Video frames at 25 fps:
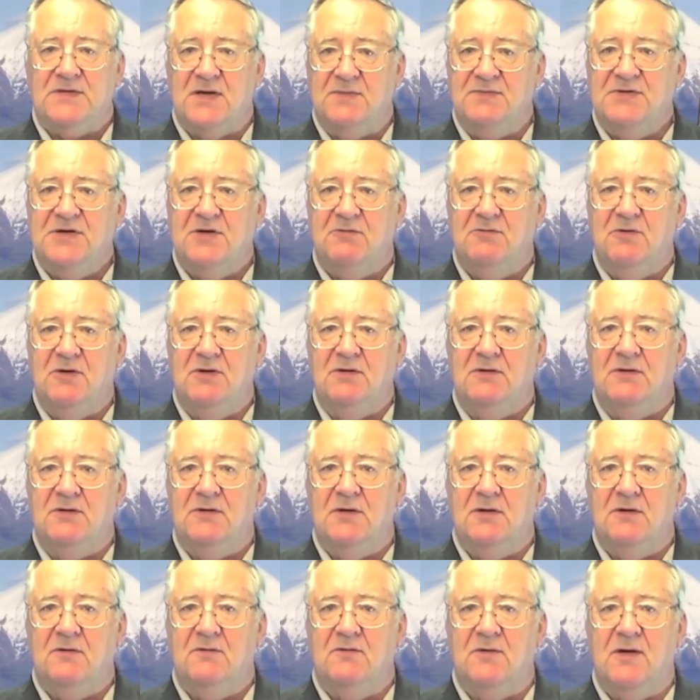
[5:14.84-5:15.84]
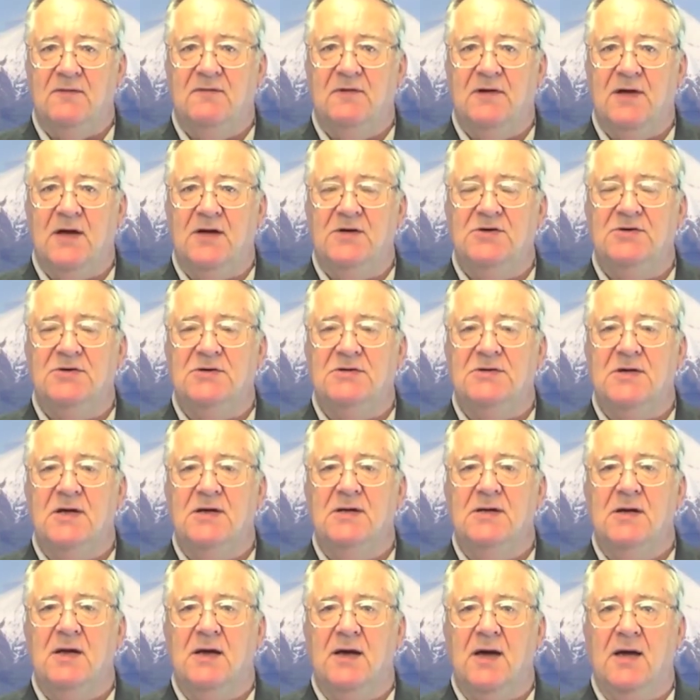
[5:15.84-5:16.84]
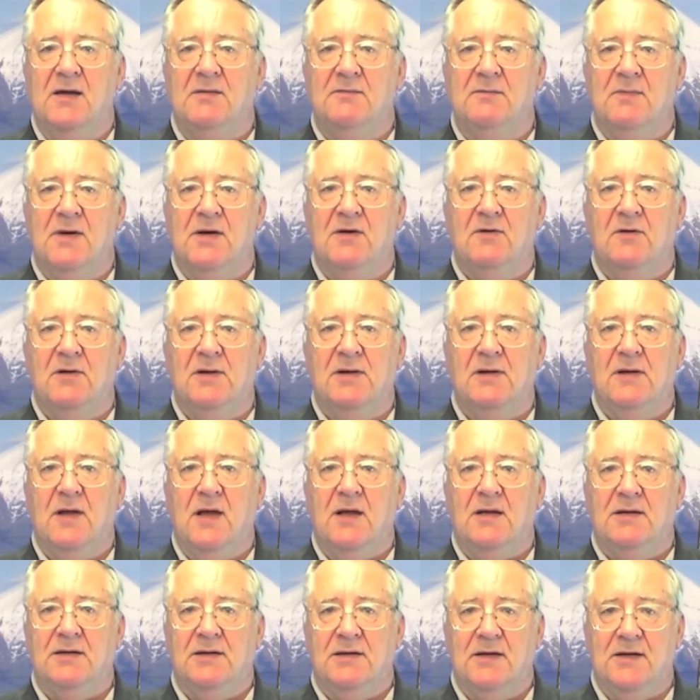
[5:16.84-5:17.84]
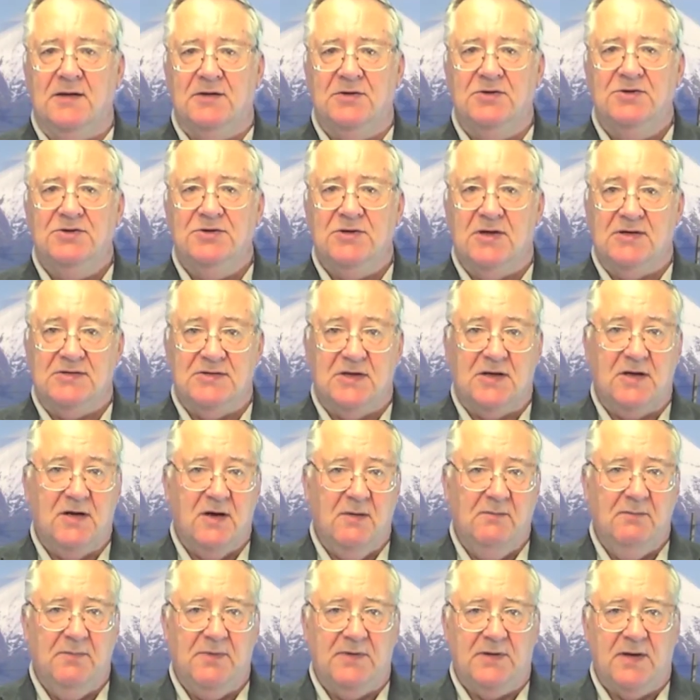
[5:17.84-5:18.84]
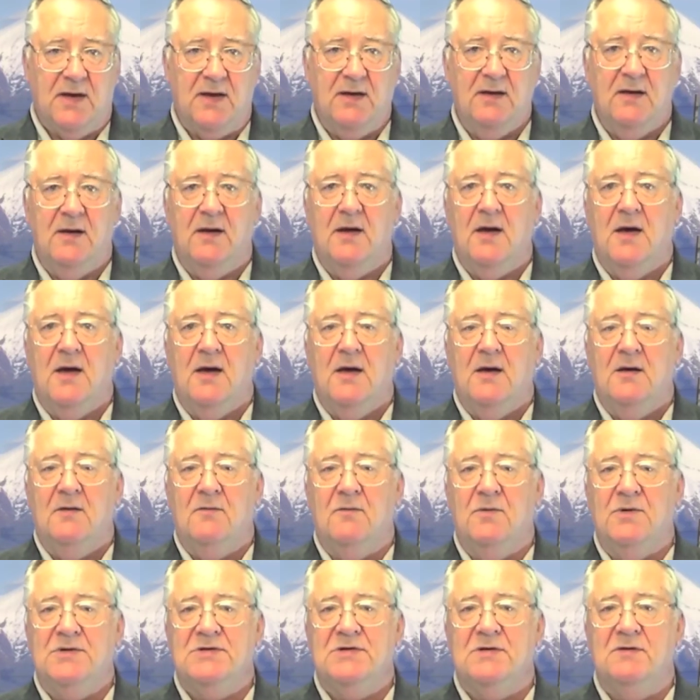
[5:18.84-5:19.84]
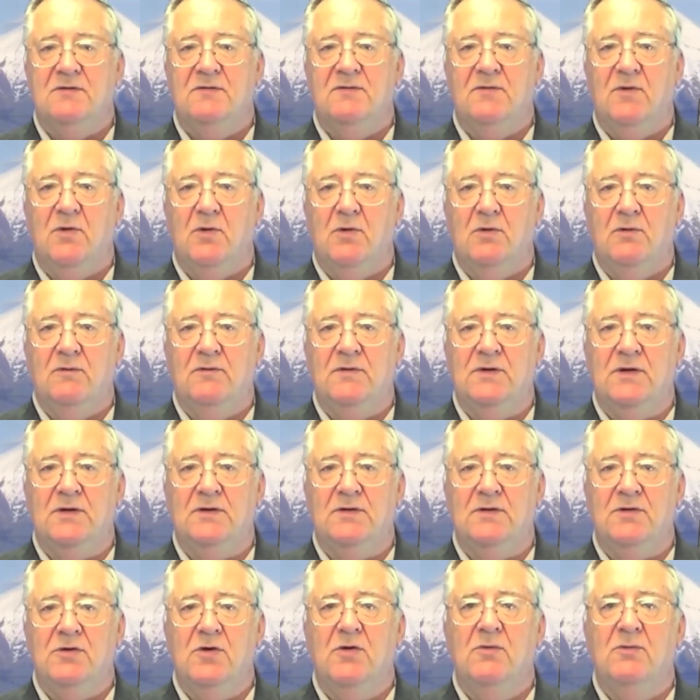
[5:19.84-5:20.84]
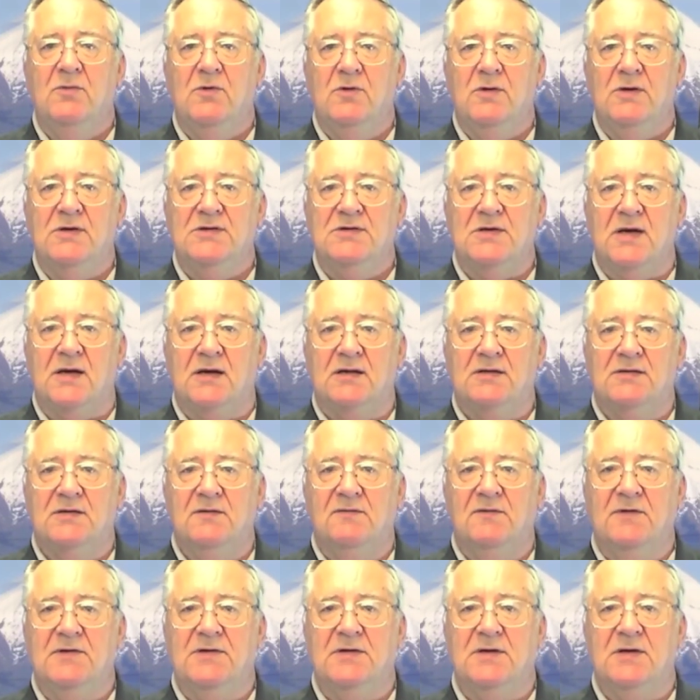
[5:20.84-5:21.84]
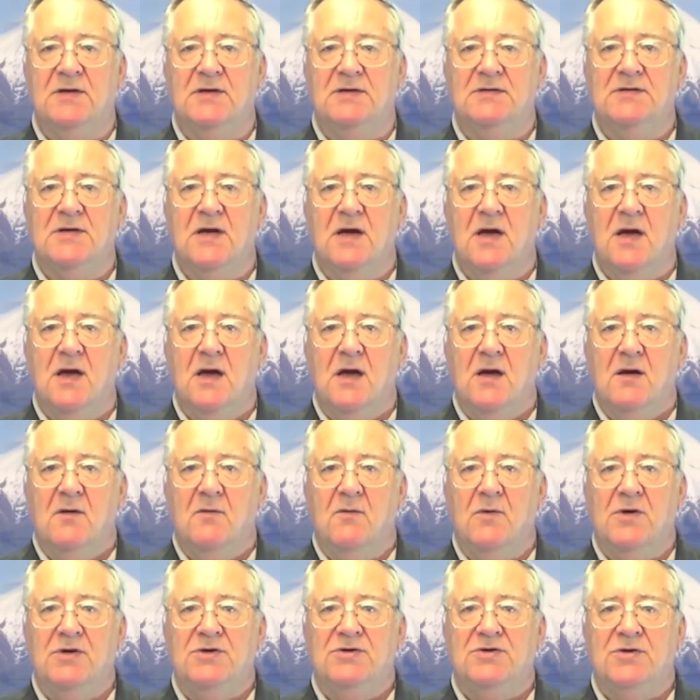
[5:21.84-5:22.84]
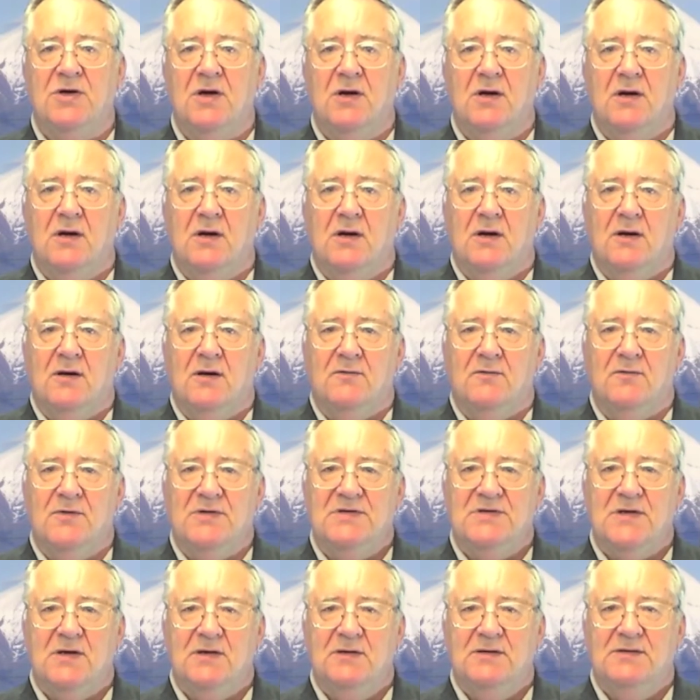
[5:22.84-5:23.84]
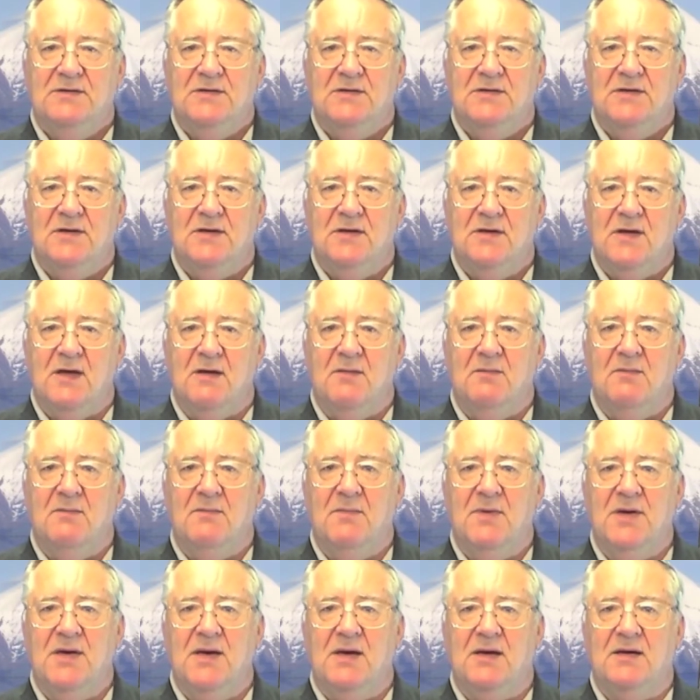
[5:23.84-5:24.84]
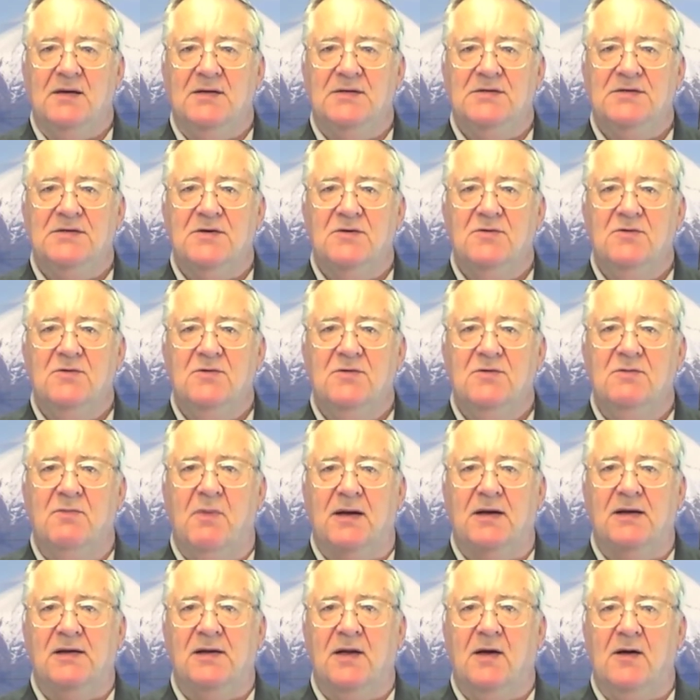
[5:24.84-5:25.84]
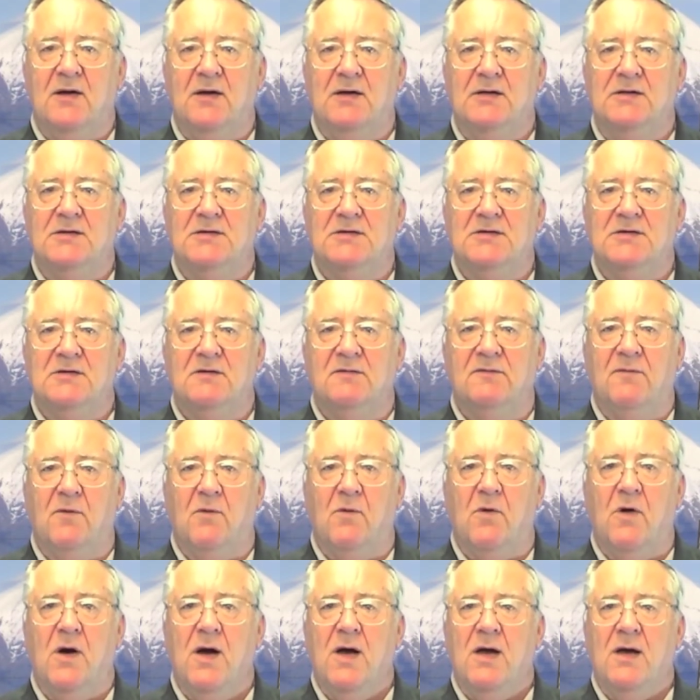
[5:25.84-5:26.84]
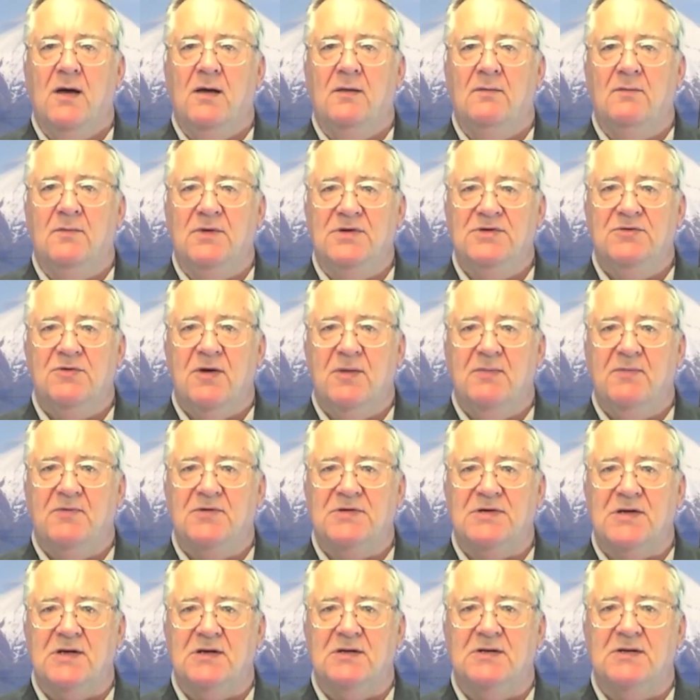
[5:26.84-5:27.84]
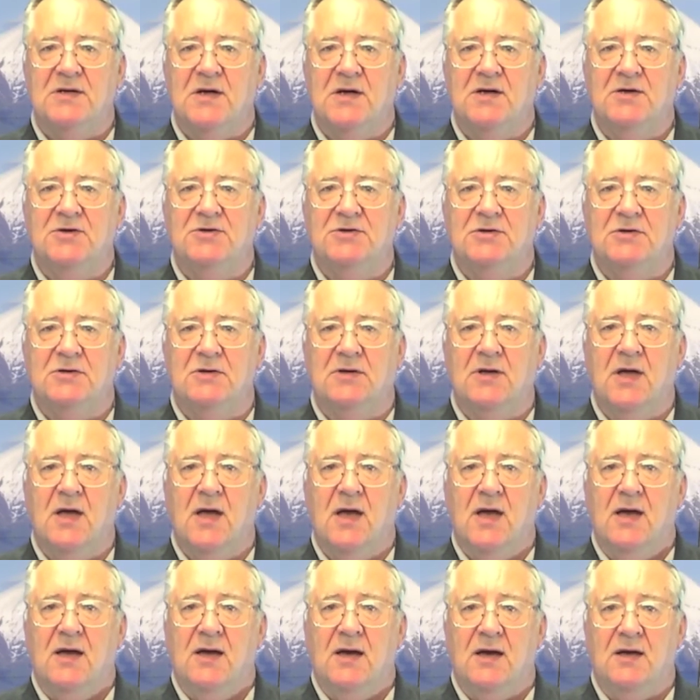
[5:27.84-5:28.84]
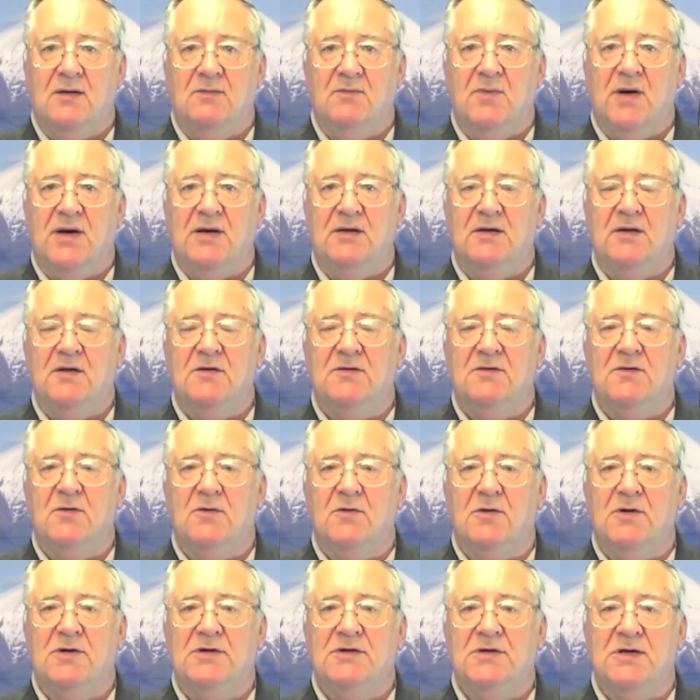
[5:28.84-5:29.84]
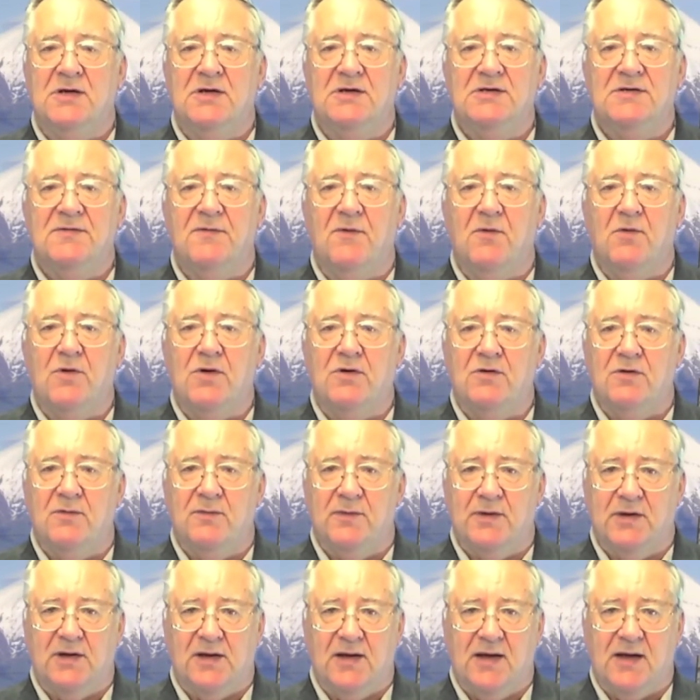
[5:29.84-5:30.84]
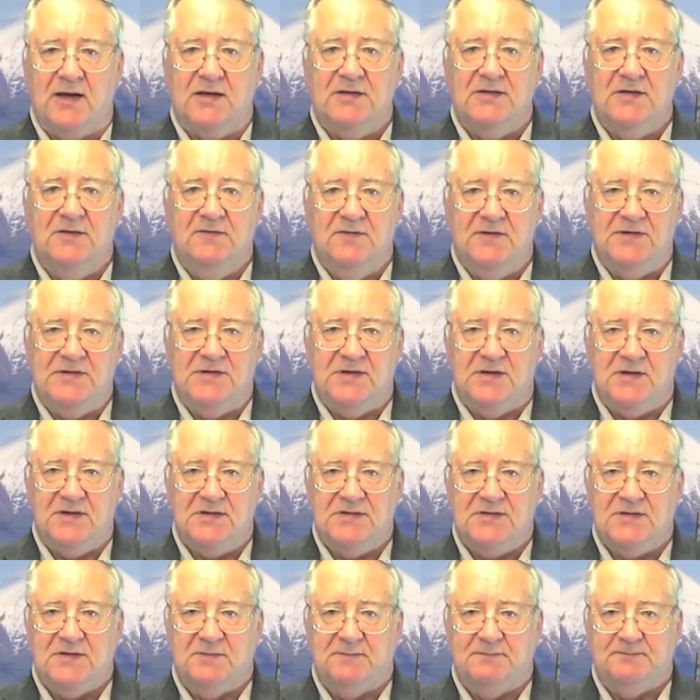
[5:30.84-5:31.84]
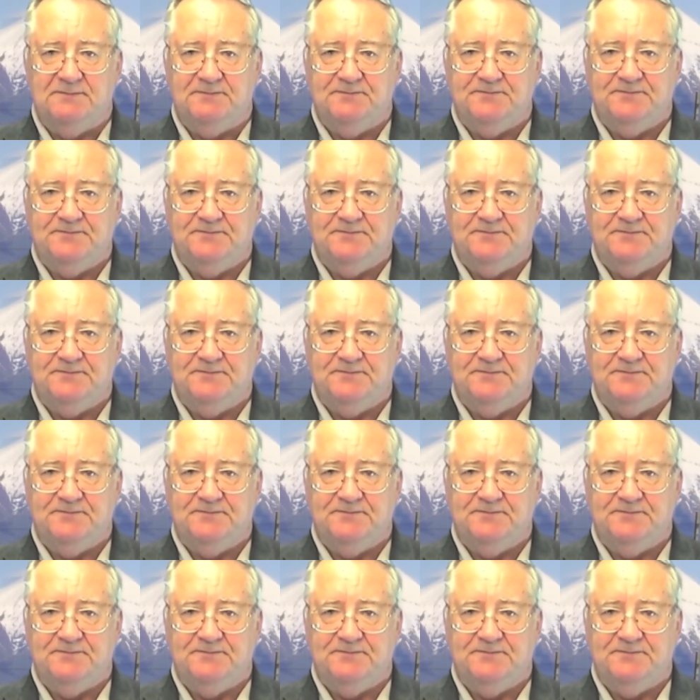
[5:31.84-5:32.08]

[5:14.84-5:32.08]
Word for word: Subsequent revelations indicate Merrill Lynch as a company was involved in numerous activities which resulted in them being sued by clients for misrepresentation and by the authorities for criminal activities.